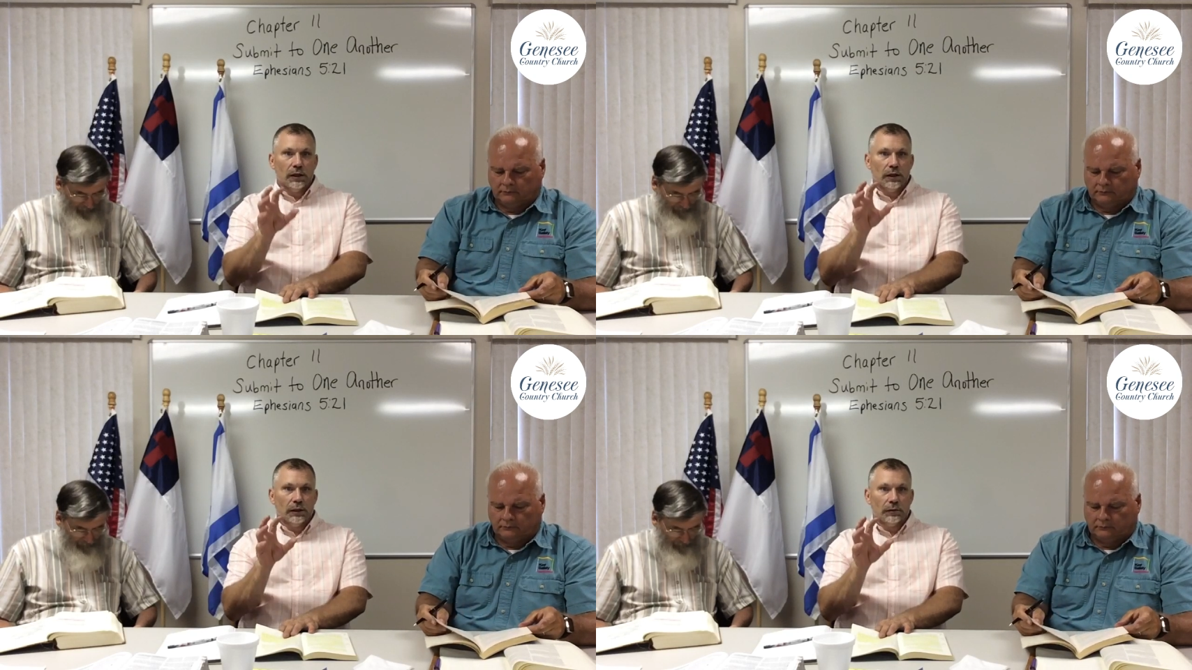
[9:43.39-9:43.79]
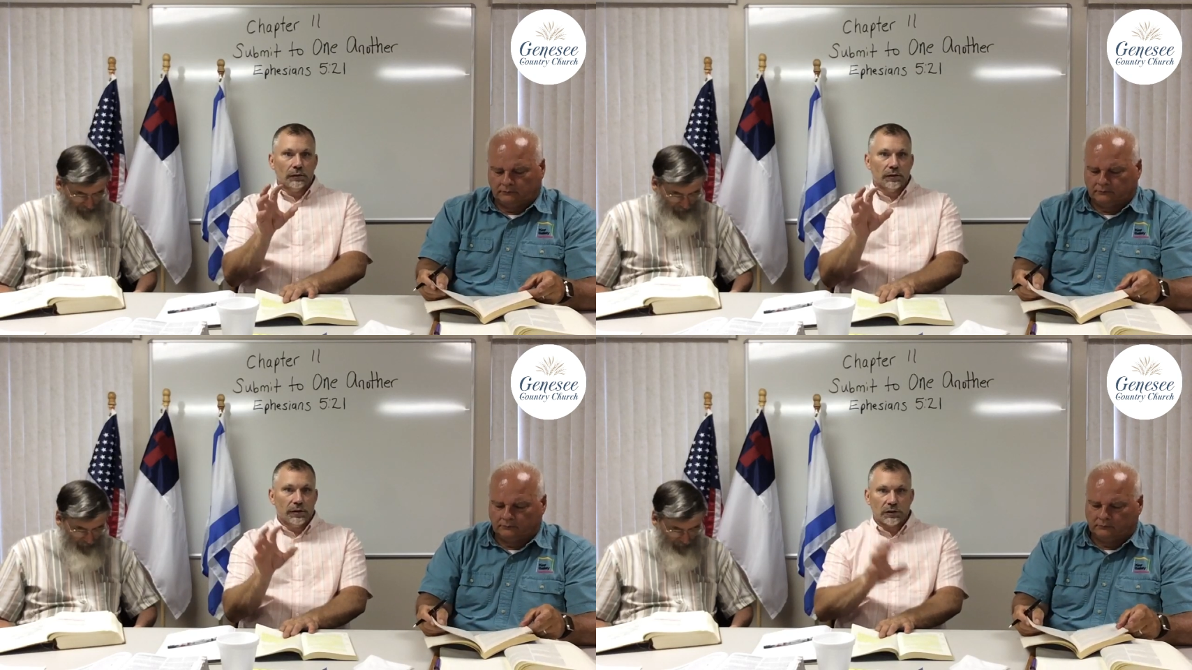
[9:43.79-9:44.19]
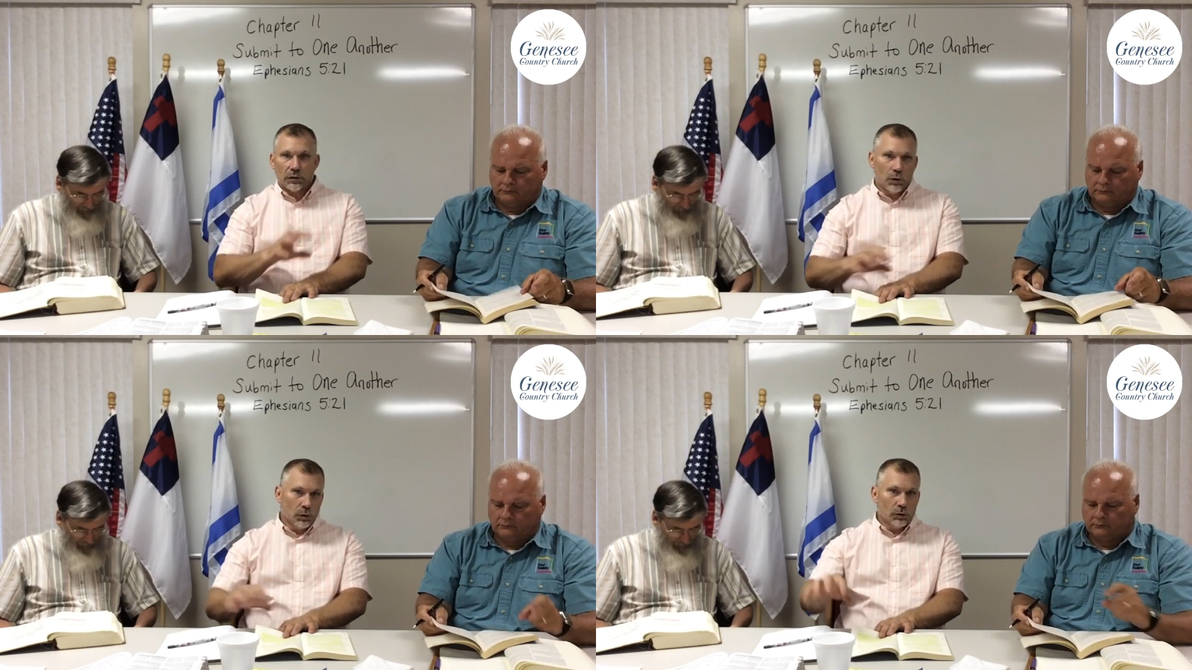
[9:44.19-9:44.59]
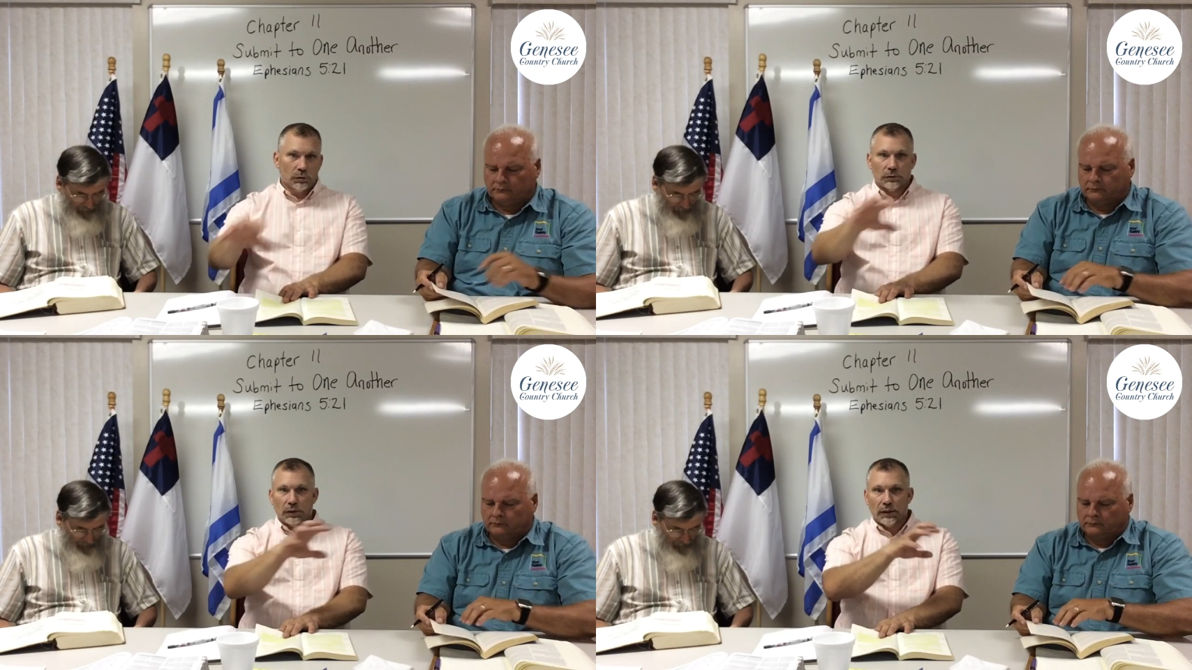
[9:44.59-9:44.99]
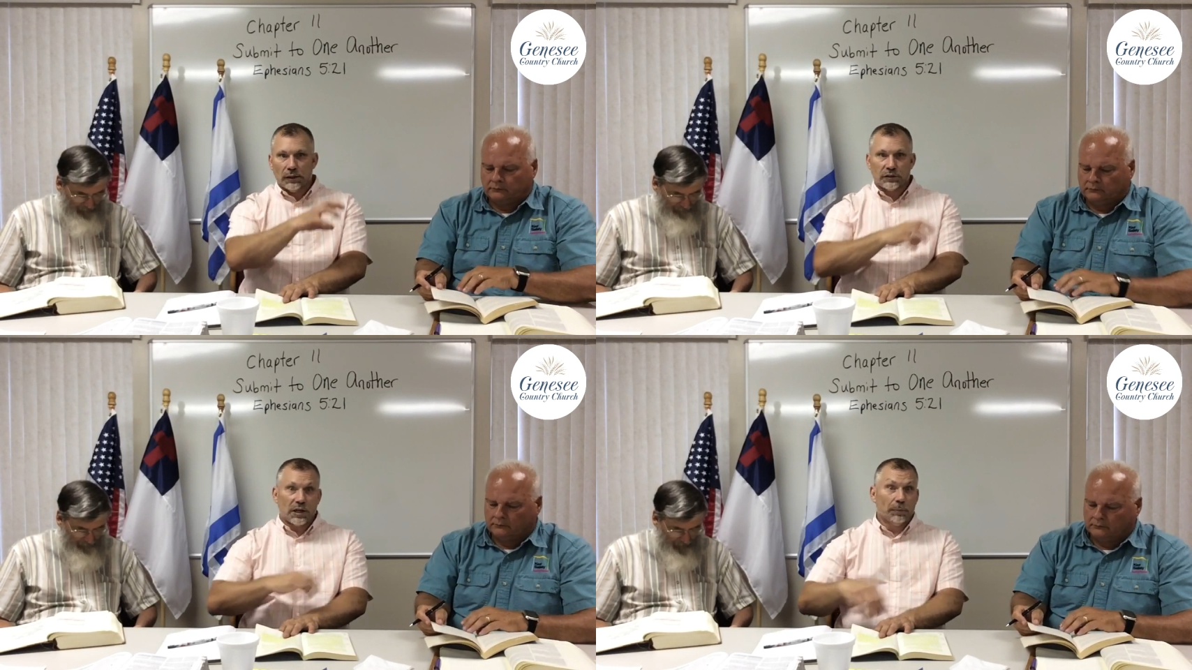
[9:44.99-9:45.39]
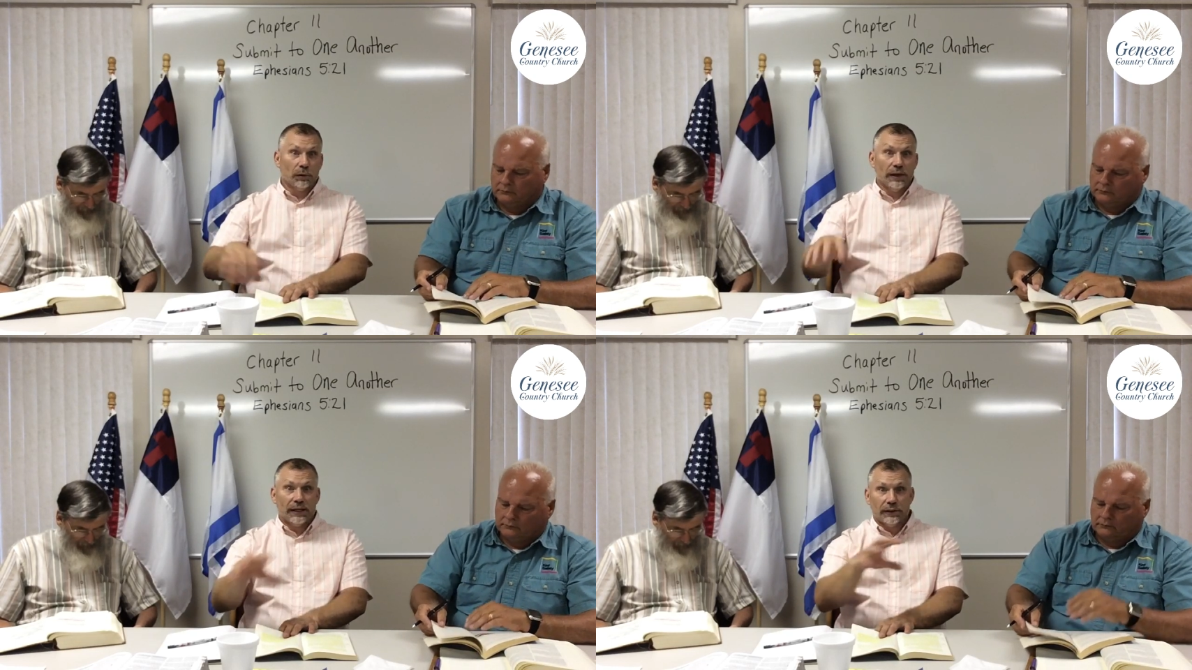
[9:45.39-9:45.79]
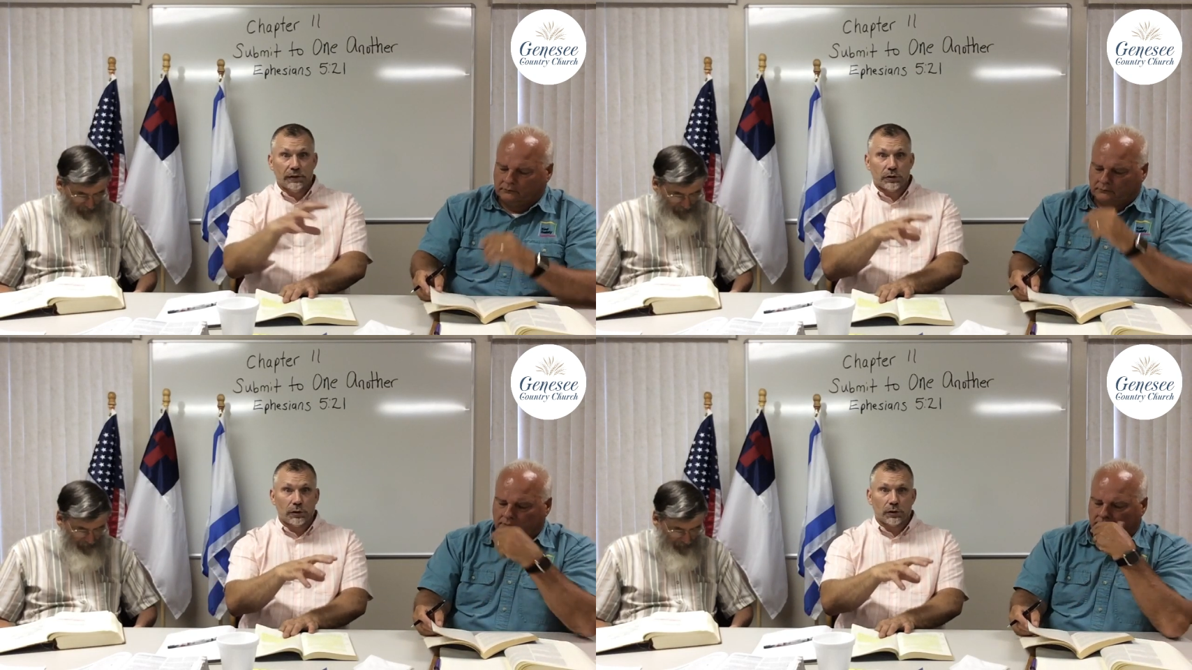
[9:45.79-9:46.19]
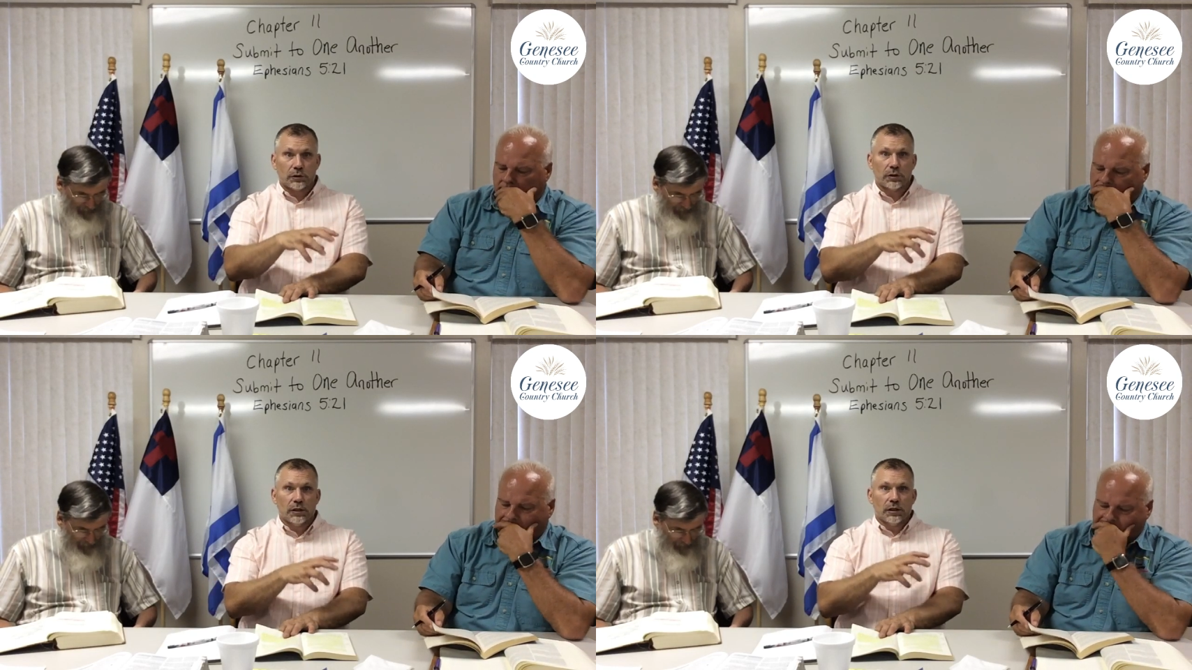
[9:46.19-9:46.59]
Speaker 1: Uh, this whole uh, separating the church,